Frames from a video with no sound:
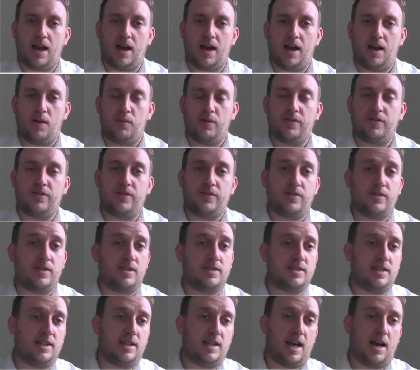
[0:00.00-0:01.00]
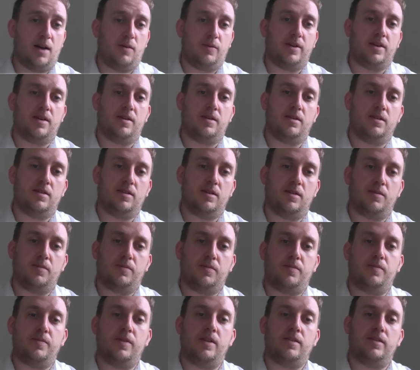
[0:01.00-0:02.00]
We've seen how we can,
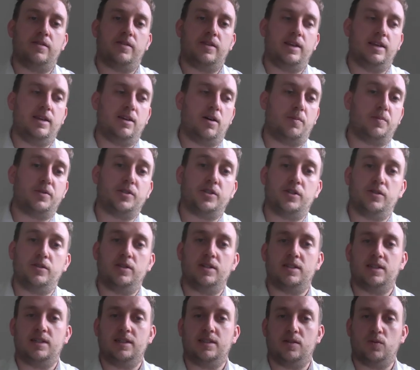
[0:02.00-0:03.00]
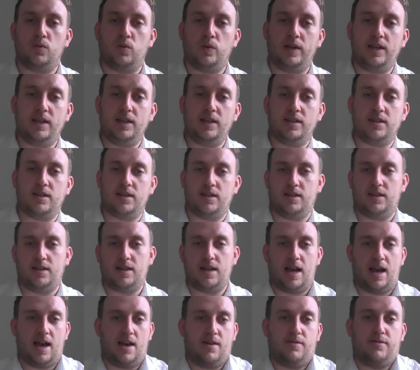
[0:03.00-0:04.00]
the opportunities that we can
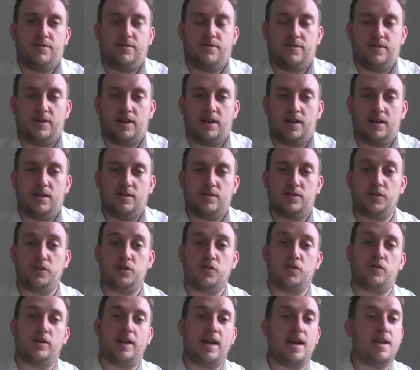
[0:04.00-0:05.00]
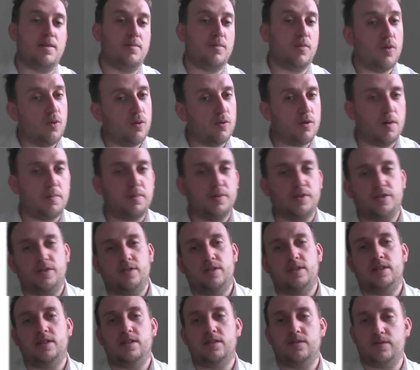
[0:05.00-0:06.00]
have to create more
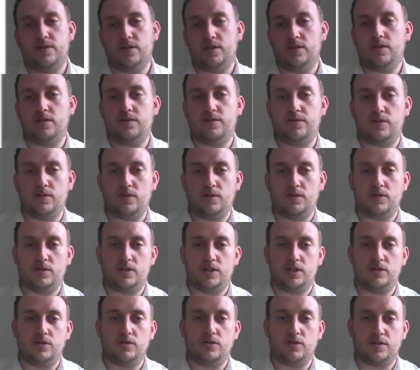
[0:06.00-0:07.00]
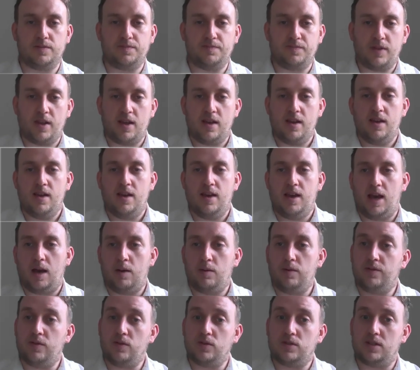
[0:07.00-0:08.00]
opportunities for children. And
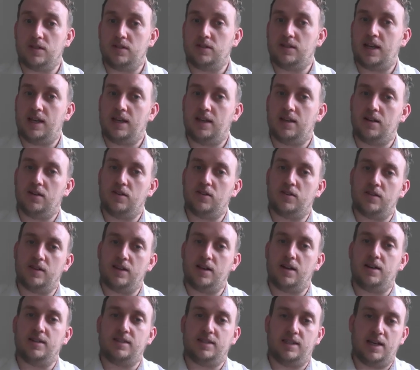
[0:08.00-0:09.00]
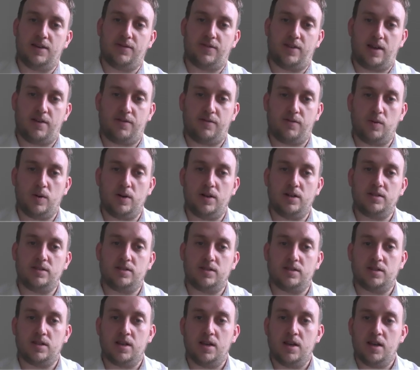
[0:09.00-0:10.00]
we've also taken a look at the ICF and F
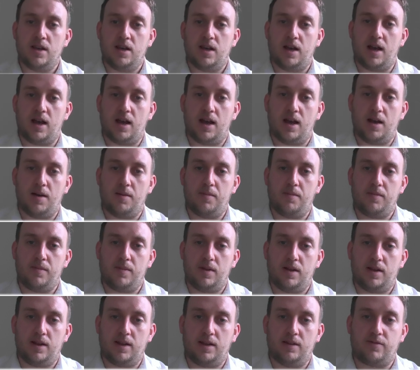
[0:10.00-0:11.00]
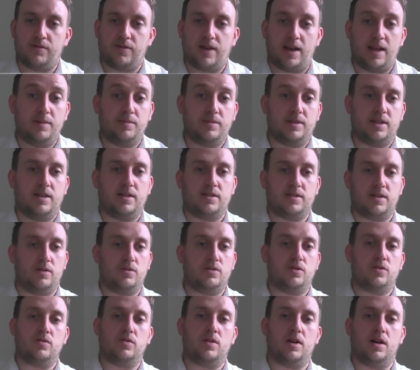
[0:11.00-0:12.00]
words framed in a
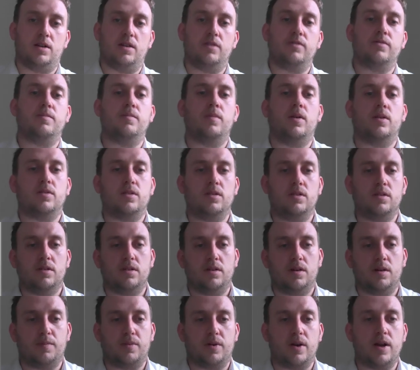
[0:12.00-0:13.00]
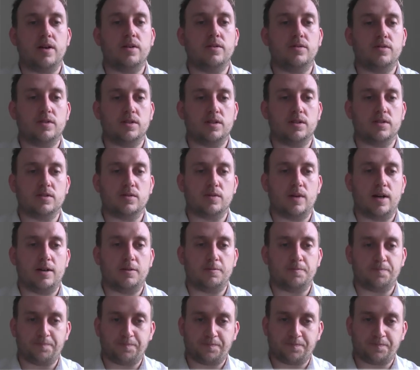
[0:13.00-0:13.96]
social kind of model approach as well.